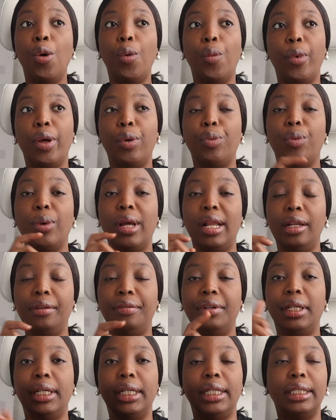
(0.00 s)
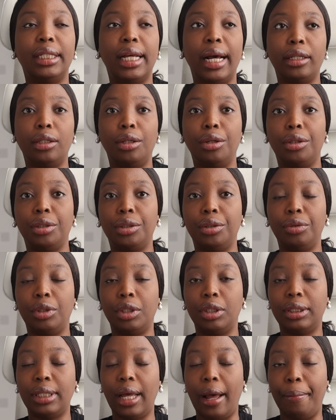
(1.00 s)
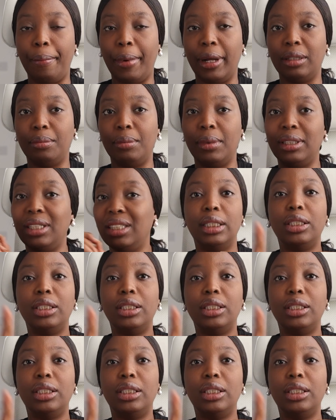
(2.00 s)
when we were living in that luxurious apartment.